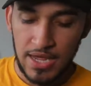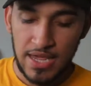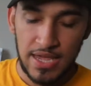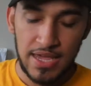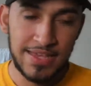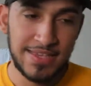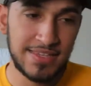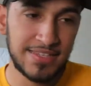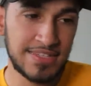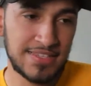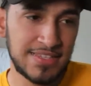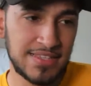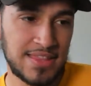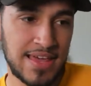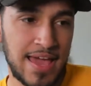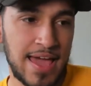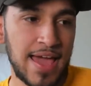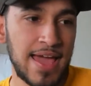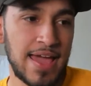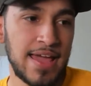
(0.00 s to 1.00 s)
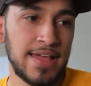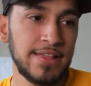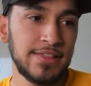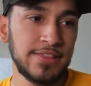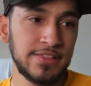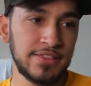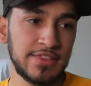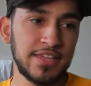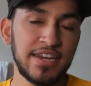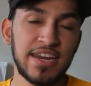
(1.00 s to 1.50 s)
is that
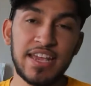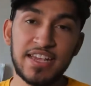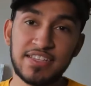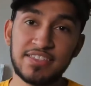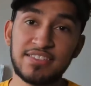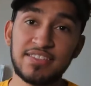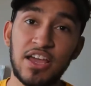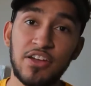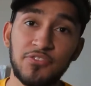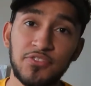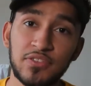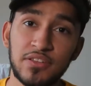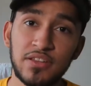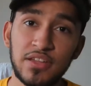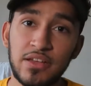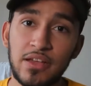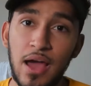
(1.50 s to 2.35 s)
the Knicks definitely